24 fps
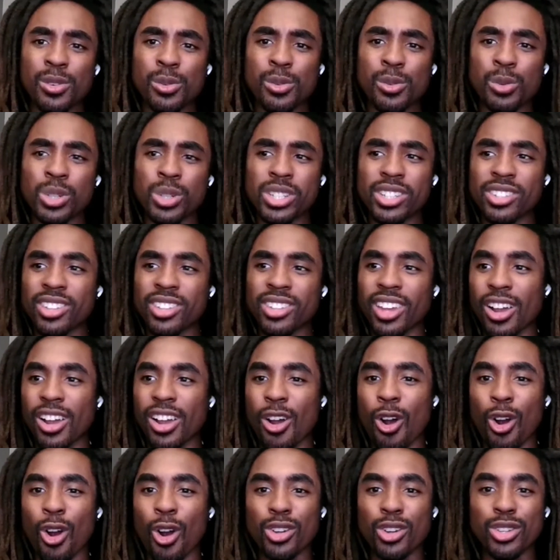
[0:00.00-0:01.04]
which is like
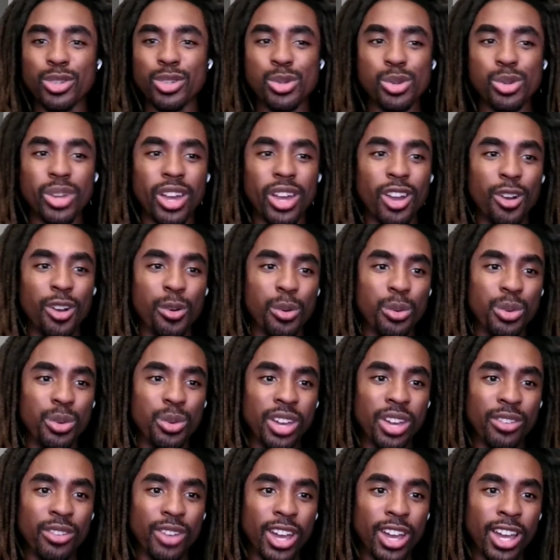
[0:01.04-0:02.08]
hard to do now where we
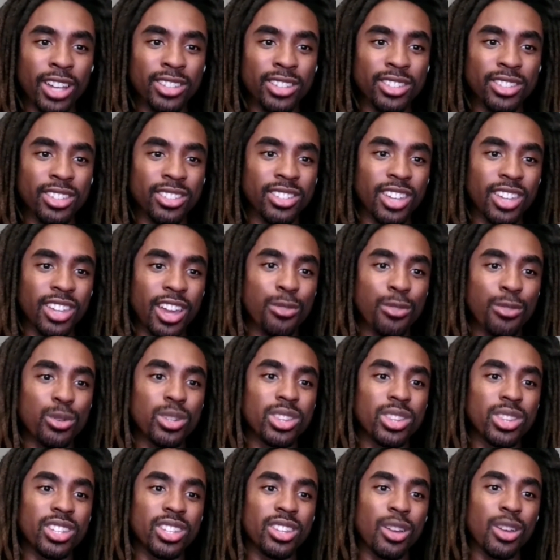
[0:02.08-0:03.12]
have access to
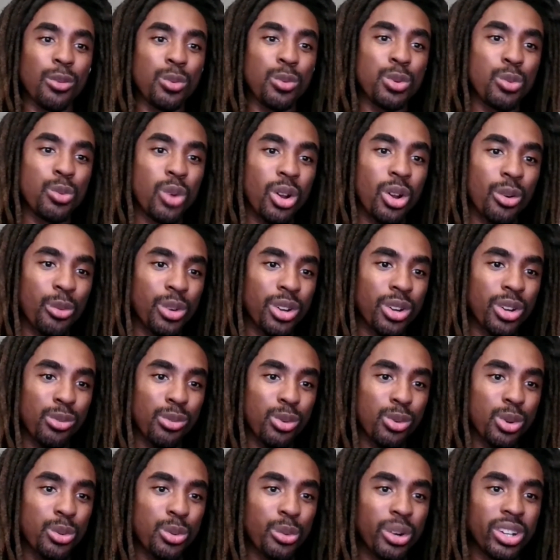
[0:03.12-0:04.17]
everything that we want whenever
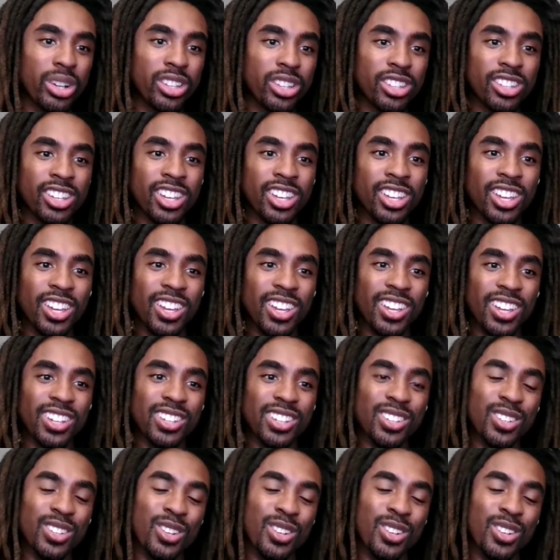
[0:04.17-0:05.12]
we want it, you